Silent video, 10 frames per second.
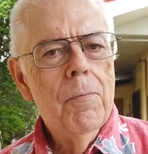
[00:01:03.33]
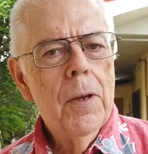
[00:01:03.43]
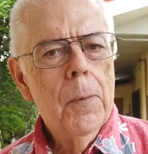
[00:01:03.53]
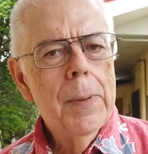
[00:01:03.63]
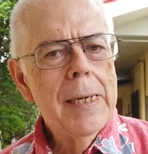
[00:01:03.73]

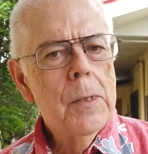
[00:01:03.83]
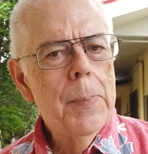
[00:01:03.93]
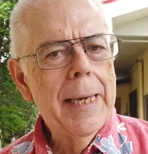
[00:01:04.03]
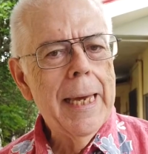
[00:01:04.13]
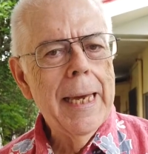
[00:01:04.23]
Philippines
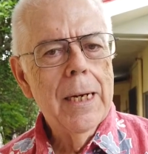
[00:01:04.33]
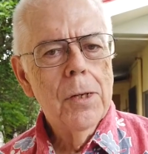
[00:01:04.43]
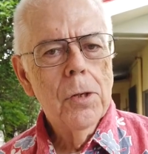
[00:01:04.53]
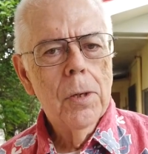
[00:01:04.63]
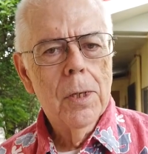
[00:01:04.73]
speak
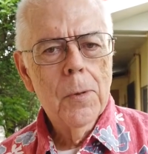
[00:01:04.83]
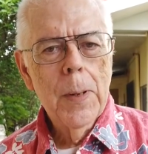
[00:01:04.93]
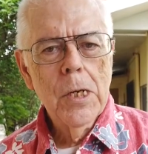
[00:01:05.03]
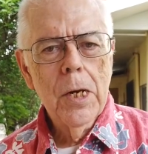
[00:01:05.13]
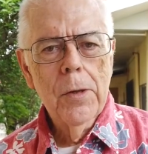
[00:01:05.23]
English,
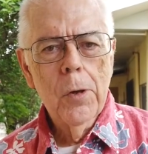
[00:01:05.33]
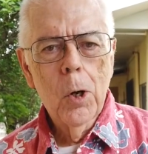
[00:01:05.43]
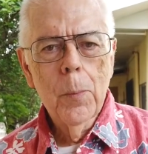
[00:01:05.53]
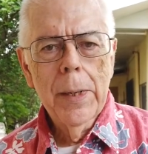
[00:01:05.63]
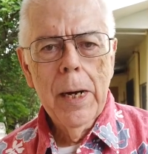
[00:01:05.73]
especially in the
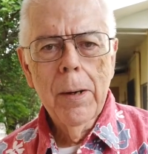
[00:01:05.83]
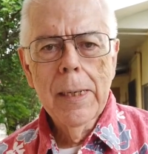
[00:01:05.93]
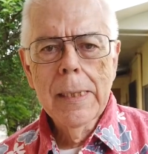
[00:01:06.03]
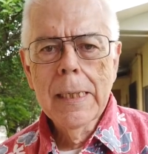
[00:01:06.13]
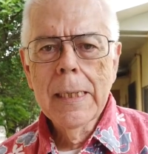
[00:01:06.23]
urban
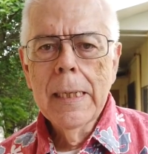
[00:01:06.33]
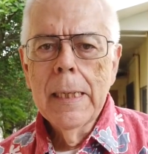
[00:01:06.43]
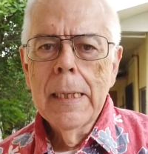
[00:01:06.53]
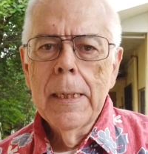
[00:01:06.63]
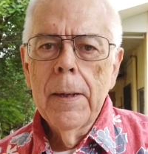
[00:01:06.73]
areas.
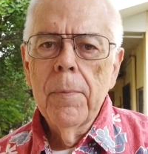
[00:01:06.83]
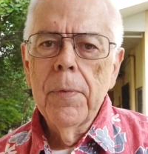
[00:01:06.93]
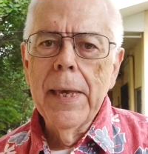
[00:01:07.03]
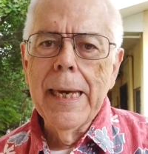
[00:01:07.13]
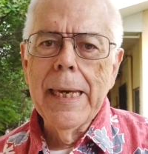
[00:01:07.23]

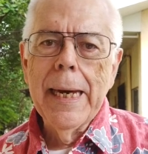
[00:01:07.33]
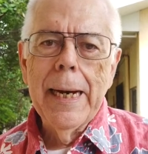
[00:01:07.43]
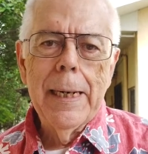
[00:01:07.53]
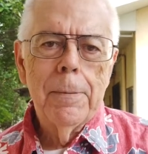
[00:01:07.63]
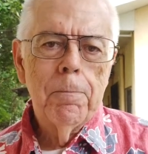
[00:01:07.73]

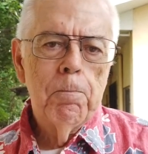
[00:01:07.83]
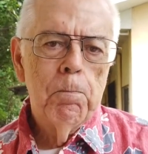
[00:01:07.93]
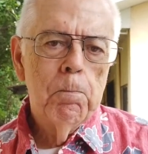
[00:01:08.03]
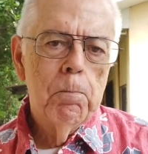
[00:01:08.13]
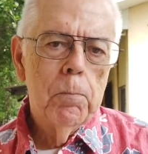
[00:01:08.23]
The
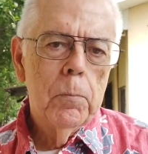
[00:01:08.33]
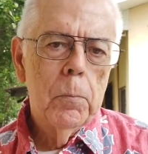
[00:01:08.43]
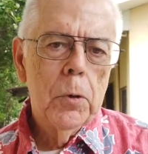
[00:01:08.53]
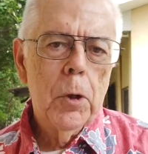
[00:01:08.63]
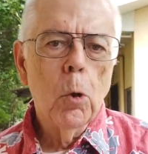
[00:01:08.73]

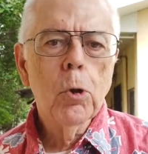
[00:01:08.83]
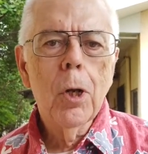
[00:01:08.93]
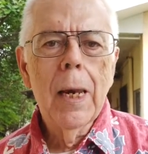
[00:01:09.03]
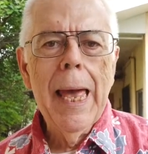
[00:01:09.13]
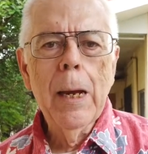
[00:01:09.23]

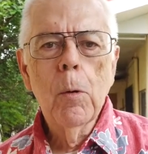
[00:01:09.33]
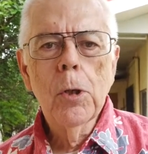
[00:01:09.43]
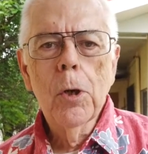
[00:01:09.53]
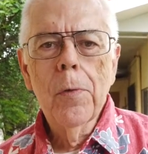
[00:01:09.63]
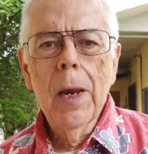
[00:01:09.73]
social
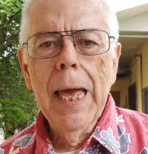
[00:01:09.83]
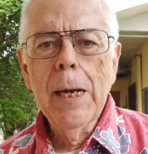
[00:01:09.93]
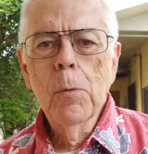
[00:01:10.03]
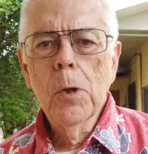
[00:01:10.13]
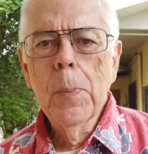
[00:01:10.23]
language, or the
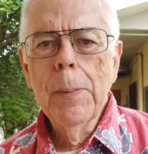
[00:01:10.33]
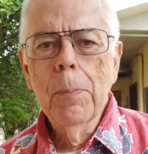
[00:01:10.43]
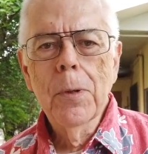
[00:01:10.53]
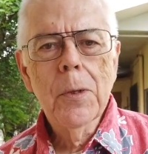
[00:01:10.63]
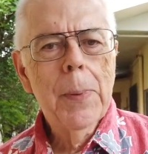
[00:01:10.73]
language
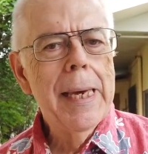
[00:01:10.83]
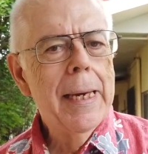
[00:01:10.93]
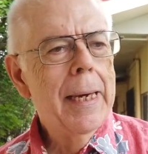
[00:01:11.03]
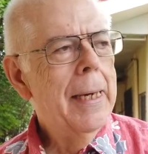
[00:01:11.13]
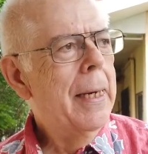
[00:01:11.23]
people
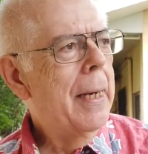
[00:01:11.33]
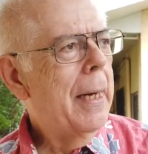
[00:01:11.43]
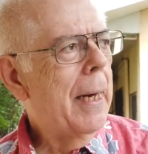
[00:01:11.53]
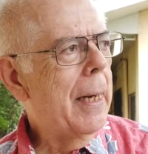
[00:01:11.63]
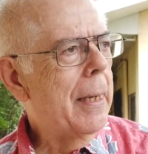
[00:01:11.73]
speak
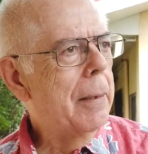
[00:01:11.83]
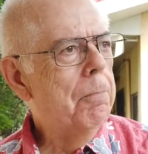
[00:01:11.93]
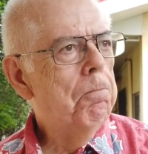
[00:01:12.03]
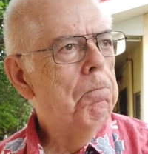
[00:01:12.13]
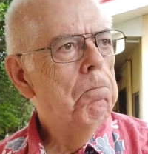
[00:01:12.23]

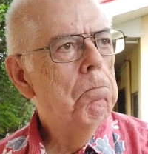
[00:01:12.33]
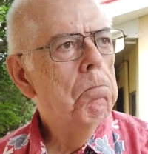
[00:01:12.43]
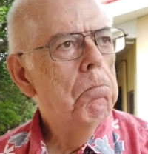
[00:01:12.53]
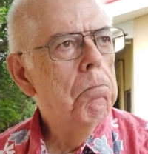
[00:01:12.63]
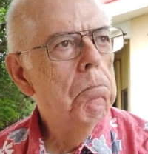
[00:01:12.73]

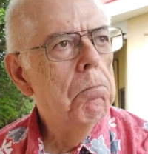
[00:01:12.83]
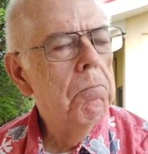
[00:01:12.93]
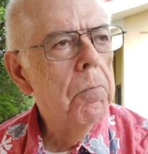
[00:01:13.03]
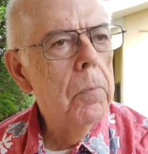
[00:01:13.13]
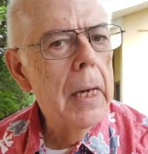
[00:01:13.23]

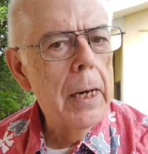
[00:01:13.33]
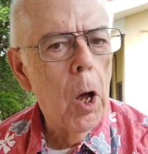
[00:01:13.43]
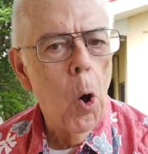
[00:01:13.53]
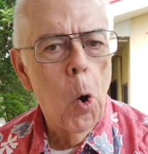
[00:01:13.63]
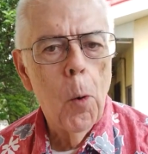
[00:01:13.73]
at
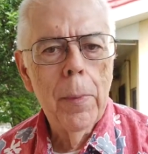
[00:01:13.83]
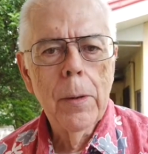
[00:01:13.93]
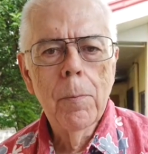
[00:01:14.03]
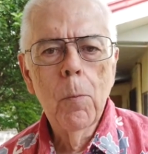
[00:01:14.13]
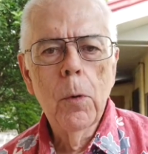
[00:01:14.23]
home
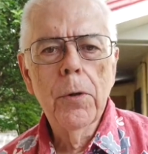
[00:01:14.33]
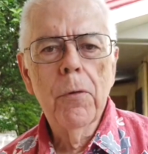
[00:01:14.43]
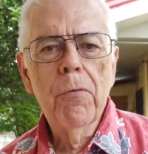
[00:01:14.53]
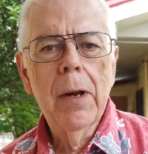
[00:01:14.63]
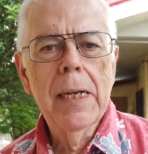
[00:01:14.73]
and with
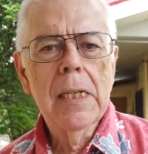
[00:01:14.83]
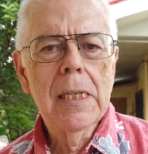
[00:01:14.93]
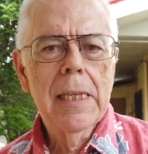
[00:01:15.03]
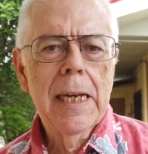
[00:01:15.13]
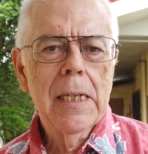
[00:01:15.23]
their friends
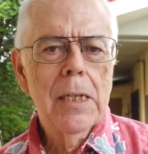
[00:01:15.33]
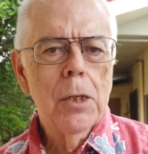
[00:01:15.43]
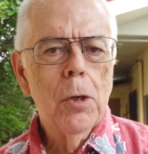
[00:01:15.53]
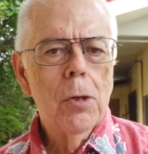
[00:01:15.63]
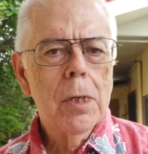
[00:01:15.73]
and things,
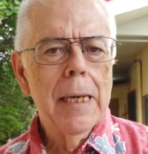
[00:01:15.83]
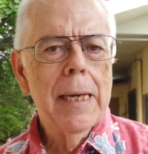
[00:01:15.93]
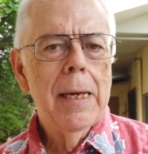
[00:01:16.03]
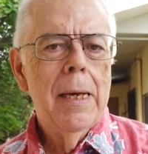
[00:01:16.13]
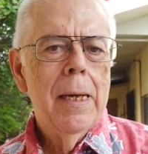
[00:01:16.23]
is
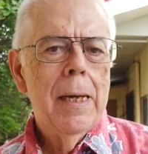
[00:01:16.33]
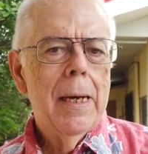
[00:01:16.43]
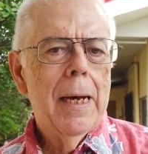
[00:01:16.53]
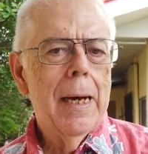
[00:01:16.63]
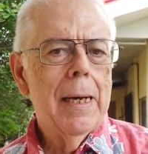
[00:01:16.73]
usually
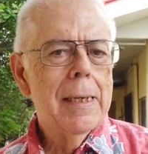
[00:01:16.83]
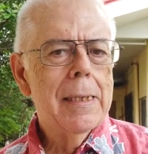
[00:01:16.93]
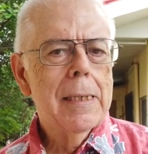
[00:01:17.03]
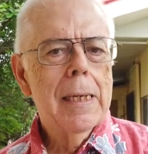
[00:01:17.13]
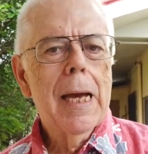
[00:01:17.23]

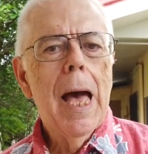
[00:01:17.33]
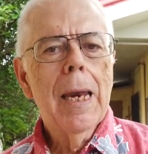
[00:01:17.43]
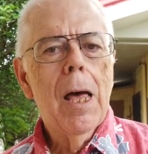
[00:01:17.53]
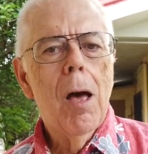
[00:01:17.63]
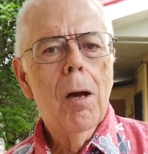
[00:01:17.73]

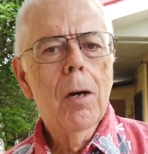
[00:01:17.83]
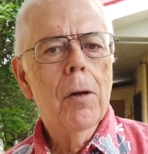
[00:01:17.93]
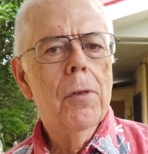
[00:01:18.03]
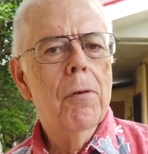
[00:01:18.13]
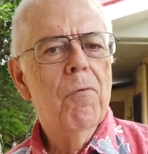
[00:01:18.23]
Tagalog,
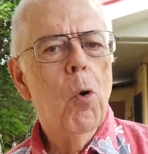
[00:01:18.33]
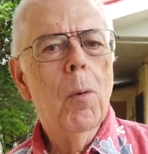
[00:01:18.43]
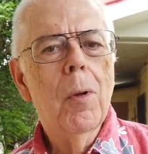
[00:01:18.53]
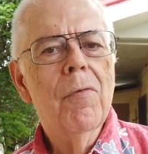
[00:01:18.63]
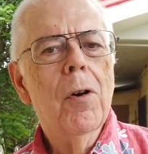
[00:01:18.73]
or the
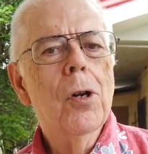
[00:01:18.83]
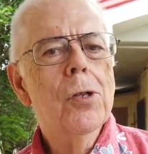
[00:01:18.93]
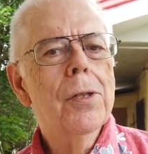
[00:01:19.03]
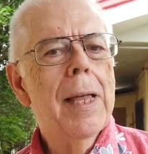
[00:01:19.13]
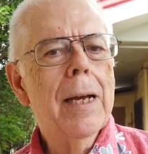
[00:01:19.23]
formal
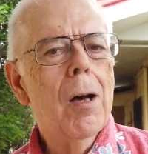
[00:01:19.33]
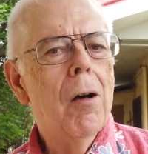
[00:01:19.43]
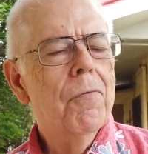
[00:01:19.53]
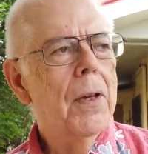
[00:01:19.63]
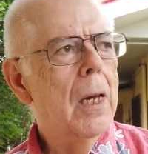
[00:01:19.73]
version they
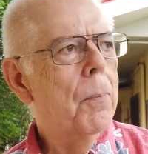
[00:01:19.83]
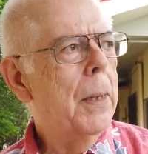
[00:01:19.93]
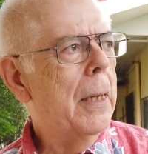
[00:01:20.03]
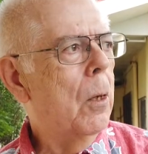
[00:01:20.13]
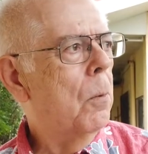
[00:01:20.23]
call
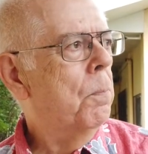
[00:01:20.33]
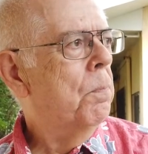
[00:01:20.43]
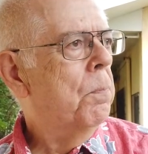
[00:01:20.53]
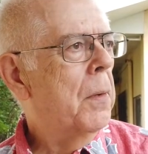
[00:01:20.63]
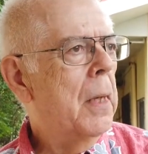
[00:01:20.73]
Filipino.
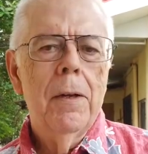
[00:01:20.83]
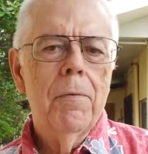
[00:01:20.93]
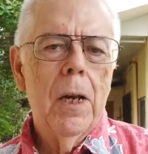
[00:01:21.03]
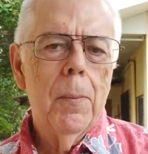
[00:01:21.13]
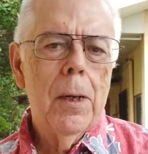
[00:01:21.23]

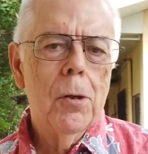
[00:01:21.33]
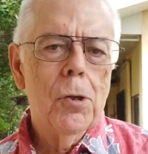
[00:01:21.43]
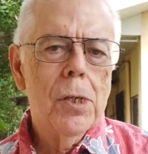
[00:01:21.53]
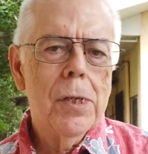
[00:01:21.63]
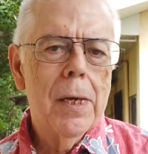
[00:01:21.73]
Filipino
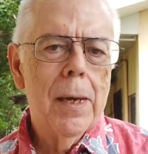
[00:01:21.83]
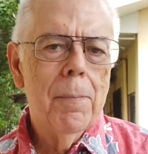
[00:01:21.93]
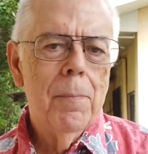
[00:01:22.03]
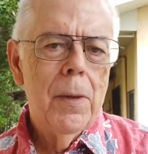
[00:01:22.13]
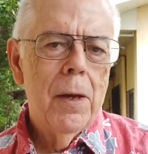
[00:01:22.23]
is just
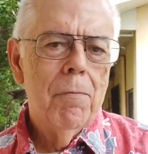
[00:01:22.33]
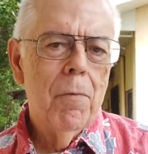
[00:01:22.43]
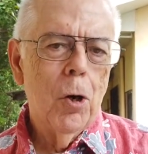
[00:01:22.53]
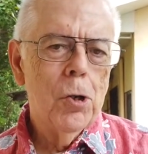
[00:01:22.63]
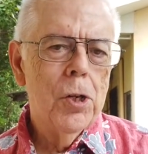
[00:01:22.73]
a
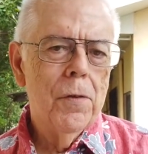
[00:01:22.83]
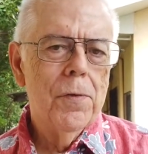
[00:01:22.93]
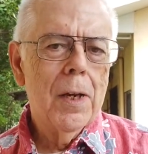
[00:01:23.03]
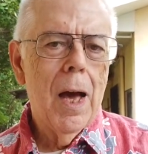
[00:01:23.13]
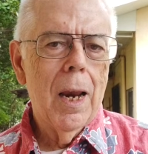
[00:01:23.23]
version
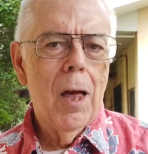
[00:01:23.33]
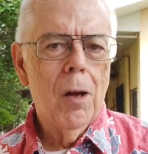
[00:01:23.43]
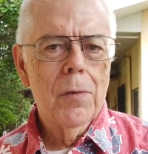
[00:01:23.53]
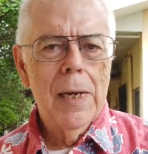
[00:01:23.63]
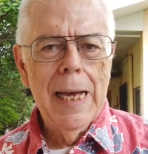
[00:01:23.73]
of
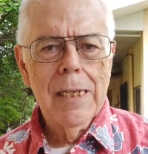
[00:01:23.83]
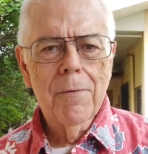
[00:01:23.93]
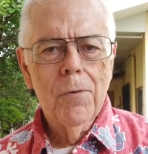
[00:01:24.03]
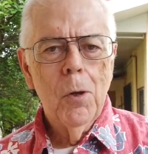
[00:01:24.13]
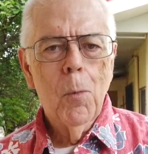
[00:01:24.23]
Tagalog that has
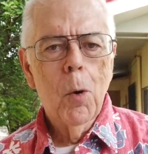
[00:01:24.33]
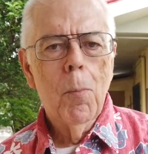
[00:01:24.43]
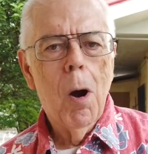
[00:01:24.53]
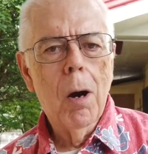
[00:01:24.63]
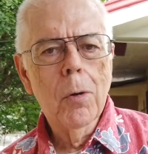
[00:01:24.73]
a few more
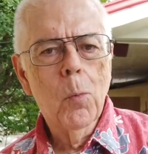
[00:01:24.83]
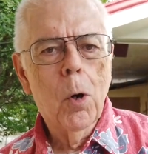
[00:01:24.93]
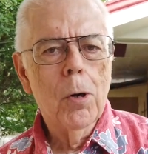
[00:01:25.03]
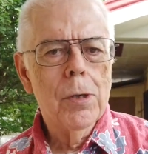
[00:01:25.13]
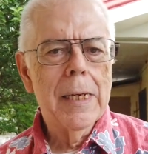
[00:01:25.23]
borrowed
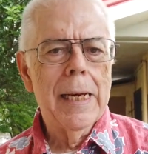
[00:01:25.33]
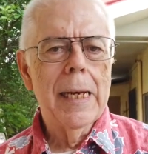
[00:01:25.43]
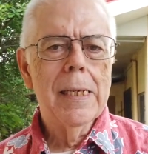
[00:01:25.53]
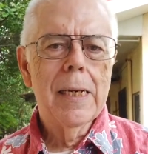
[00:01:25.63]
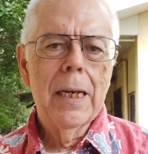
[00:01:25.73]
words in
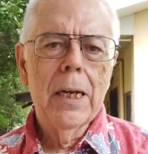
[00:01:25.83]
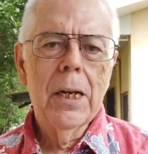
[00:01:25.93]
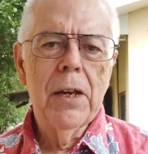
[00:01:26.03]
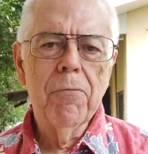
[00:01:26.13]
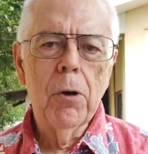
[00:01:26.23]
it. It's a
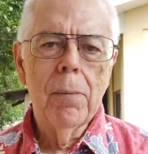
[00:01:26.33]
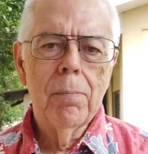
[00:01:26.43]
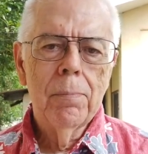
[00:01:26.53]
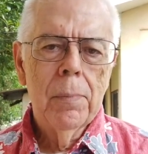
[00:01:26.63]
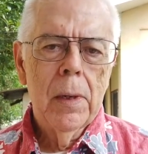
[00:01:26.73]
little different.
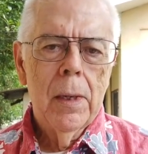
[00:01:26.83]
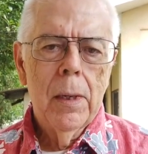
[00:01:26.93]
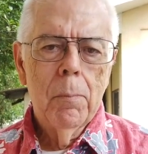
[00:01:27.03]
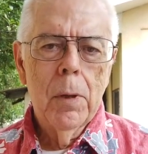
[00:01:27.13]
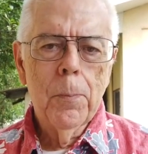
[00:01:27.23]

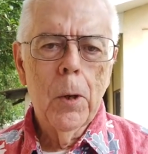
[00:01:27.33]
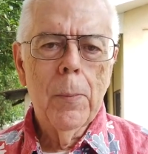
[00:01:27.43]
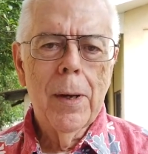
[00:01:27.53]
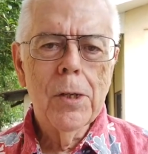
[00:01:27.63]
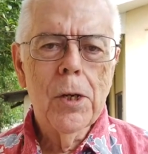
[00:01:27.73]
But
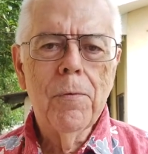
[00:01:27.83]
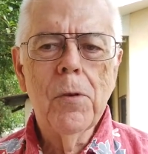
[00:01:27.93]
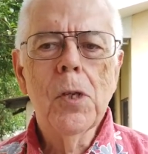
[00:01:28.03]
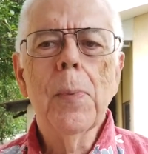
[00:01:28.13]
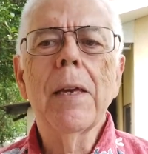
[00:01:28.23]
pretty much
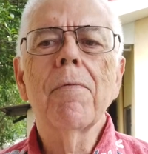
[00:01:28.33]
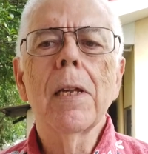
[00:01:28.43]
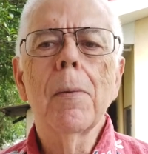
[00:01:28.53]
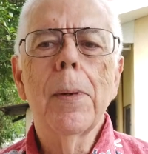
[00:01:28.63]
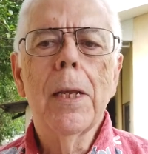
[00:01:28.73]
if you speak
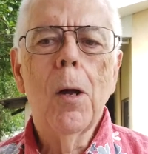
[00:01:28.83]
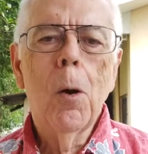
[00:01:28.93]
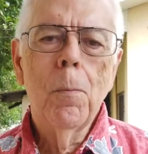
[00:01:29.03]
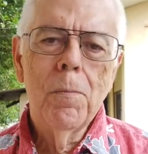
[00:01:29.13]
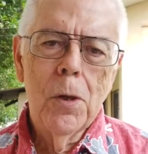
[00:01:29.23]

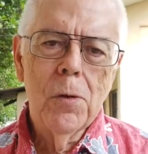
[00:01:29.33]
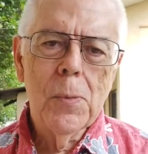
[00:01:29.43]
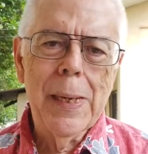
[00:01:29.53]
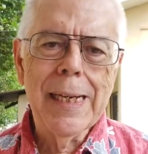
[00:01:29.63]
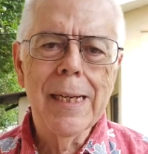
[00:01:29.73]
Filipino, you
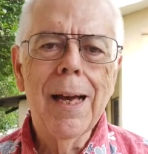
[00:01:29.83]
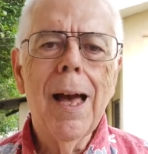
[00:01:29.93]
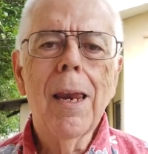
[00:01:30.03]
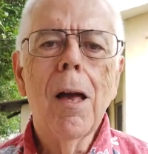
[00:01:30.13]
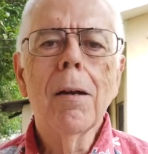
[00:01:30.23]
speak
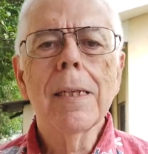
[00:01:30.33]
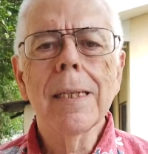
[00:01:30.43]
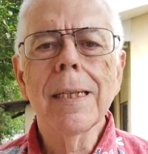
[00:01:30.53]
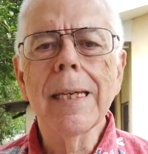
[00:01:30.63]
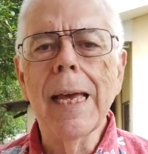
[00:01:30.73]
Tagalog.
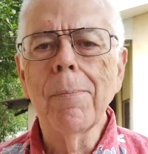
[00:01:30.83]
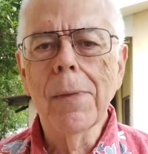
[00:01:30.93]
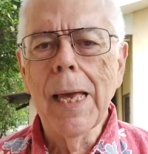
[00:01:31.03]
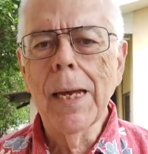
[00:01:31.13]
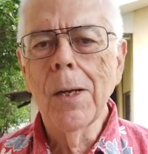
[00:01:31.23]
It's the same
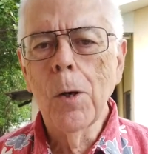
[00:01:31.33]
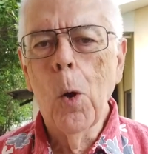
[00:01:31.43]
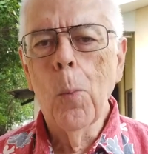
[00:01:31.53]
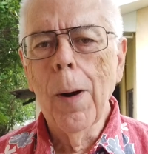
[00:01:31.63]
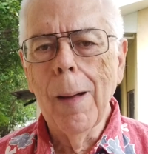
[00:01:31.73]
thing.
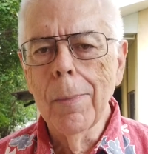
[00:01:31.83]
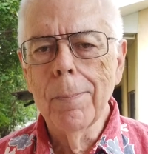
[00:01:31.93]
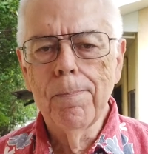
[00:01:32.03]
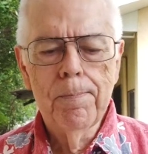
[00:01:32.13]
No problem.